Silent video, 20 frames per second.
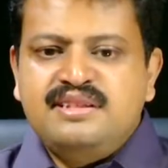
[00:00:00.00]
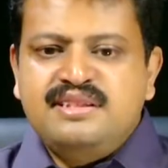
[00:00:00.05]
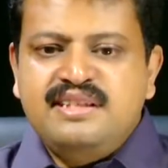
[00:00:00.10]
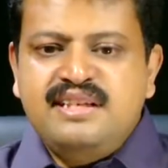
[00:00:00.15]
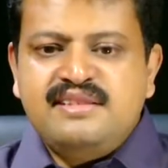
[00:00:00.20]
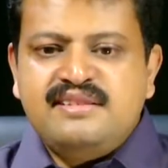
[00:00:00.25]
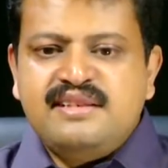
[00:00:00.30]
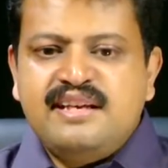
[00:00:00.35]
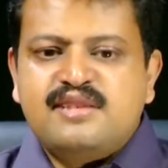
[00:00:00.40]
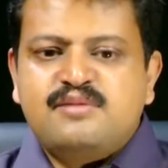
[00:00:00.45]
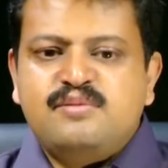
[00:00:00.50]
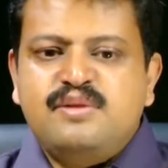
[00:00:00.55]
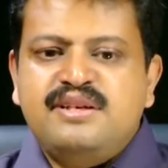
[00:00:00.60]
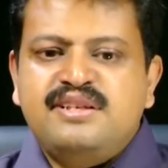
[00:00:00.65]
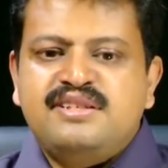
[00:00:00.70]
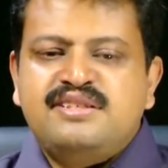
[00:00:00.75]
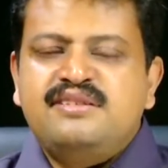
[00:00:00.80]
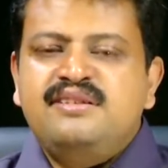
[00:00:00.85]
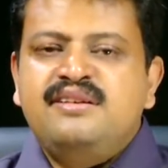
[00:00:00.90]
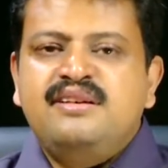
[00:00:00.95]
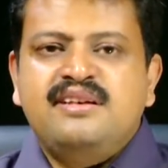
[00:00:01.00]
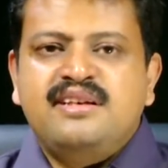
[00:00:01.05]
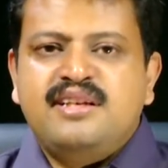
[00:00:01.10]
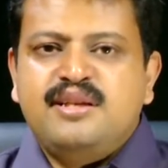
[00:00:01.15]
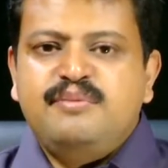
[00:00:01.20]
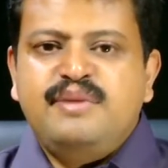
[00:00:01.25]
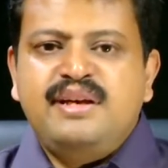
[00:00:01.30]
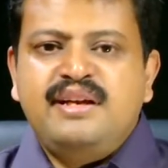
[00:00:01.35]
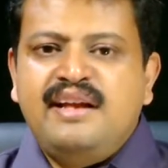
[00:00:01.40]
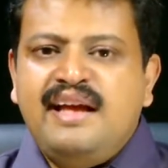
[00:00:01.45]
these explanations
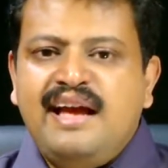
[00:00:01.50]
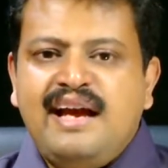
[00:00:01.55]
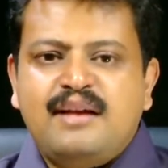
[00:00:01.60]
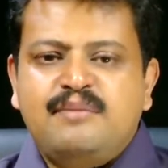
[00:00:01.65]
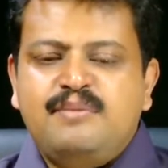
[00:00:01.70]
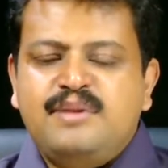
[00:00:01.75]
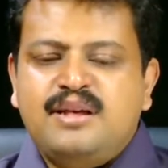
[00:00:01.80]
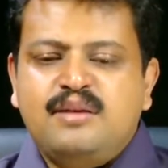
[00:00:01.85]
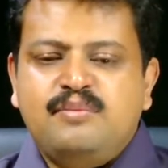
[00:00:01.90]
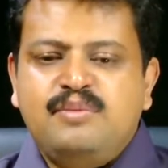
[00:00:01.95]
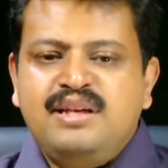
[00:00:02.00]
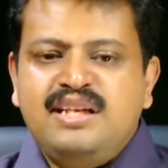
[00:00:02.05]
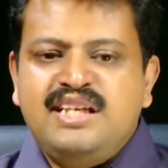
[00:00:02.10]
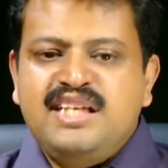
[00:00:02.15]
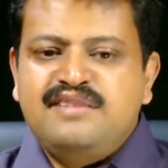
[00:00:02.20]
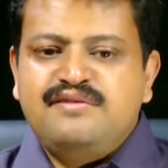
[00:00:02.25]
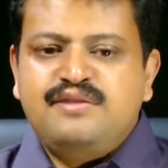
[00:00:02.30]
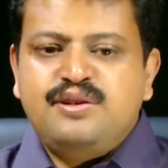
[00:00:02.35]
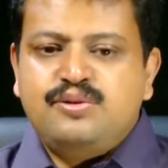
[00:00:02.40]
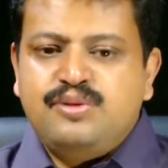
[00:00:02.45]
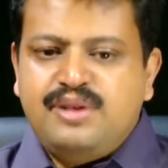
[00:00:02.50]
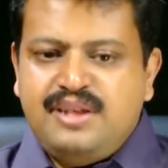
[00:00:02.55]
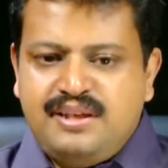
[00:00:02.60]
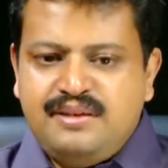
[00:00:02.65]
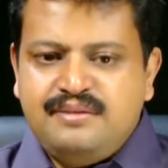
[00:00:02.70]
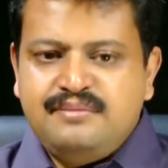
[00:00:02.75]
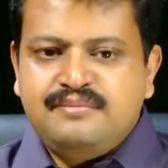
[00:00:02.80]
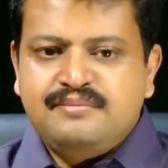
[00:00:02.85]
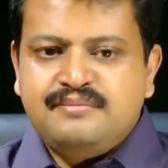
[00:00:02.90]
remain applicable even today.